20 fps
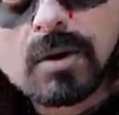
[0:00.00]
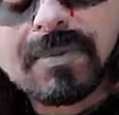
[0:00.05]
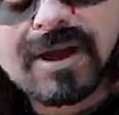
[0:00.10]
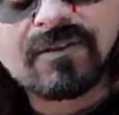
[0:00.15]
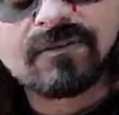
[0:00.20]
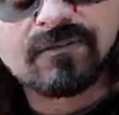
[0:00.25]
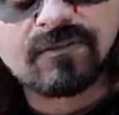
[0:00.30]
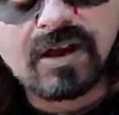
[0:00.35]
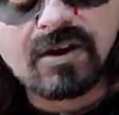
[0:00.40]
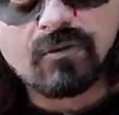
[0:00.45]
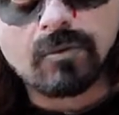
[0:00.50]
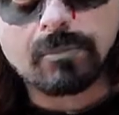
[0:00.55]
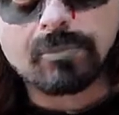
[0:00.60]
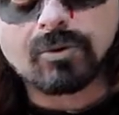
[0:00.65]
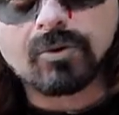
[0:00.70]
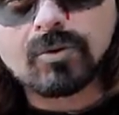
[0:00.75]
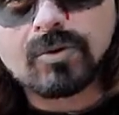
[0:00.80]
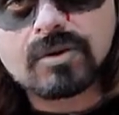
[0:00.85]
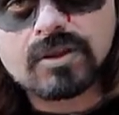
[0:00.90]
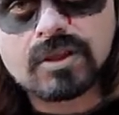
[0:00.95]
of my favorite
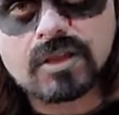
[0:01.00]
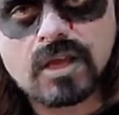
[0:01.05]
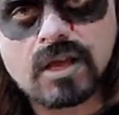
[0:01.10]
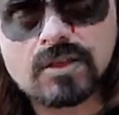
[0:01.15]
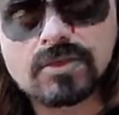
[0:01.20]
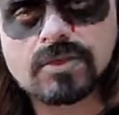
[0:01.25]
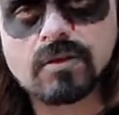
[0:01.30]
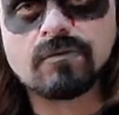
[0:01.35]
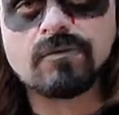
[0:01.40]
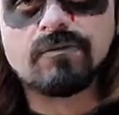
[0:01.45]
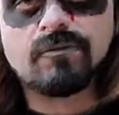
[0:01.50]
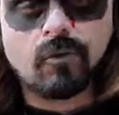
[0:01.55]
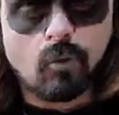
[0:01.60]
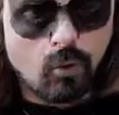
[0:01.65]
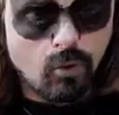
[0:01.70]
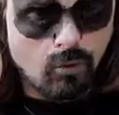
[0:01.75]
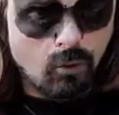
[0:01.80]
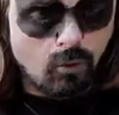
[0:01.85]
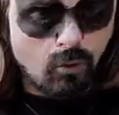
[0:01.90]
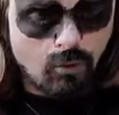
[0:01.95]
brewers, the
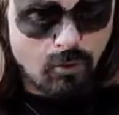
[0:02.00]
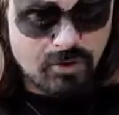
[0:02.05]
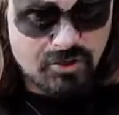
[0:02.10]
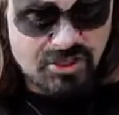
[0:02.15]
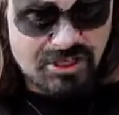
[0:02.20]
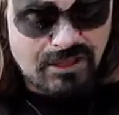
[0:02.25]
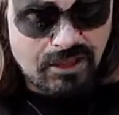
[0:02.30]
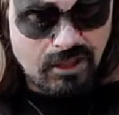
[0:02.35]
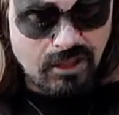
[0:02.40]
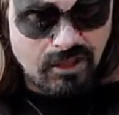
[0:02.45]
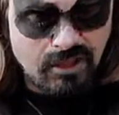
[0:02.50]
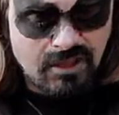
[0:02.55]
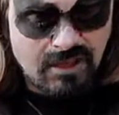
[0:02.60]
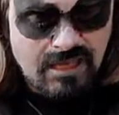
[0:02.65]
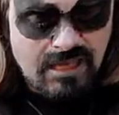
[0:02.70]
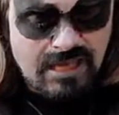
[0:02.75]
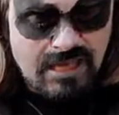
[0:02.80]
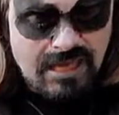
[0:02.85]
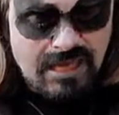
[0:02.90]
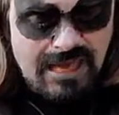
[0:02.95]
Four Origins.
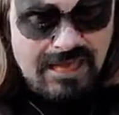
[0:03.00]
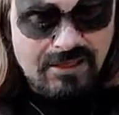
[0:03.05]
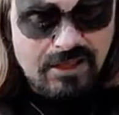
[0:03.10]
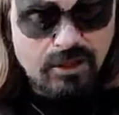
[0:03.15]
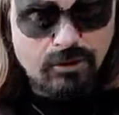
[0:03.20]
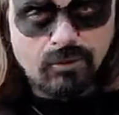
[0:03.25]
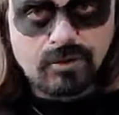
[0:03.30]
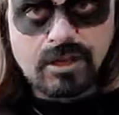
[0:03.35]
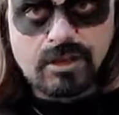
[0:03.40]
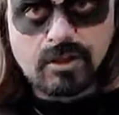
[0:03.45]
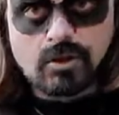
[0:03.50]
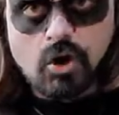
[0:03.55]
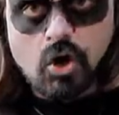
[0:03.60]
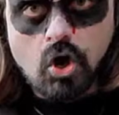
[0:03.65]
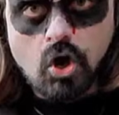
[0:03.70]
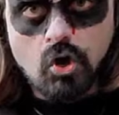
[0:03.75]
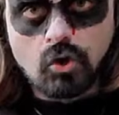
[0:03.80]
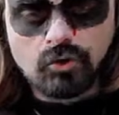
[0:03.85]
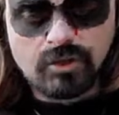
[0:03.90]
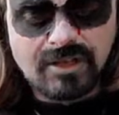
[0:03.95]
And this one is
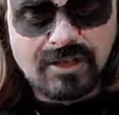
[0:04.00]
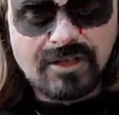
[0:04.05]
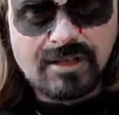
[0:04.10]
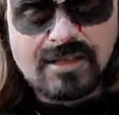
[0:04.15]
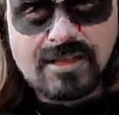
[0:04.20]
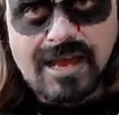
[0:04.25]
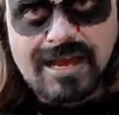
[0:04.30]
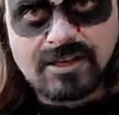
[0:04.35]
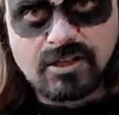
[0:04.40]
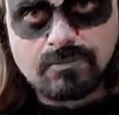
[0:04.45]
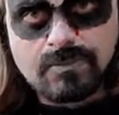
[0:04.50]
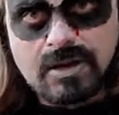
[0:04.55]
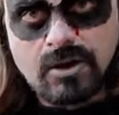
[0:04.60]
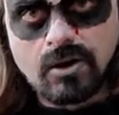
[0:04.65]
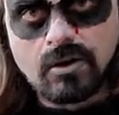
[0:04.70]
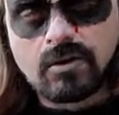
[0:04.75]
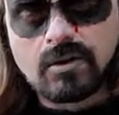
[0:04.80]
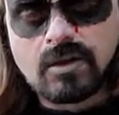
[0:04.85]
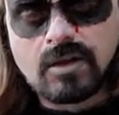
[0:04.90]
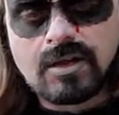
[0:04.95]
called
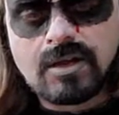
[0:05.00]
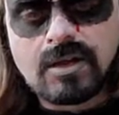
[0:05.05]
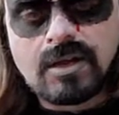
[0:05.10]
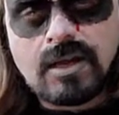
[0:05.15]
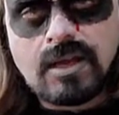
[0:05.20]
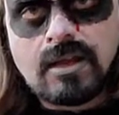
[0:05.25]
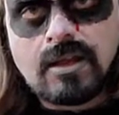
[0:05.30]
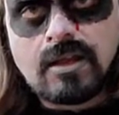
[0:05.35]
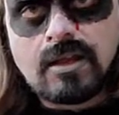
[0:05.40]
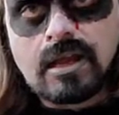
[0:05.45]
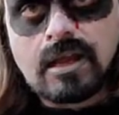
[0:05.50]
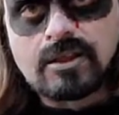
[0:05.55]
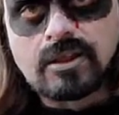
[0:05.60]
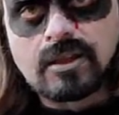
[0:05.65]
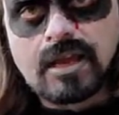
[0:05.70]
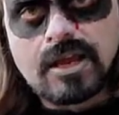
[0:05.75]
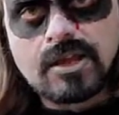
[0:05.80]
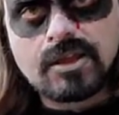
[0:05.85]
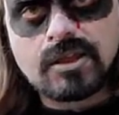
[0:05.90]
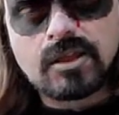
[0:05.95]
Nightmare. It's a
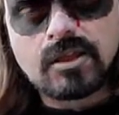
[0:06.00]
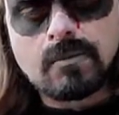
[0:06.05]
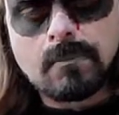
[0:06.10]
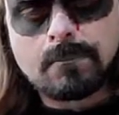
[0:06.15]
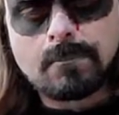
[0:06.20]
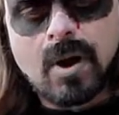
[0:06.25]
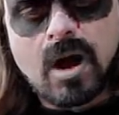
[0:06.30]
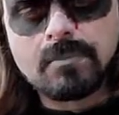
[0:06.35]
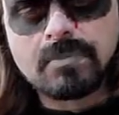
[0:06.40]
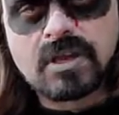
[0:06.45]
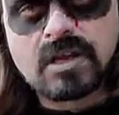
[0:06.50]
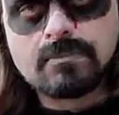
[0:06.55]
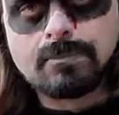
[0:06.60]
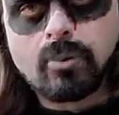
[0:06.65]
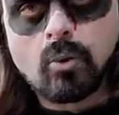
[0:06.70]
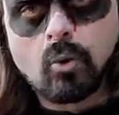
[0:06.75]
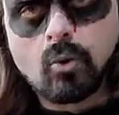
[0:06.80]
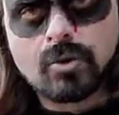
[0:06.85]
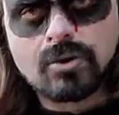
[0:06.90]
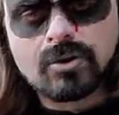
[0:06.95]
nice pumpkin
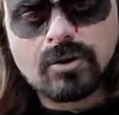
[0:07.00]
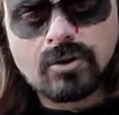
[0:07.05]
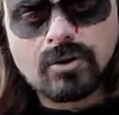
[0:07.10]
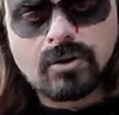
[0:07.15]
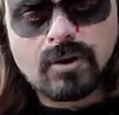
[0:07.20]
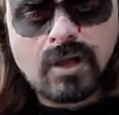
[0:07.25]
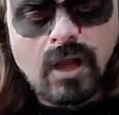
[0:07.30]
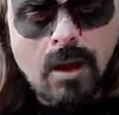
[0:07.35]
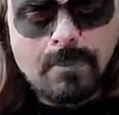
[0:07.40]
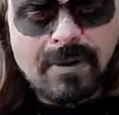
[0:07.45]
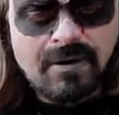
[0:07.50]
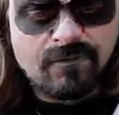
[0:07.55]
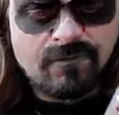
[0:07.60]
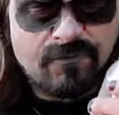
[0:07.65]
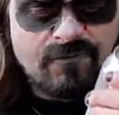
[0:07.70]
porter, about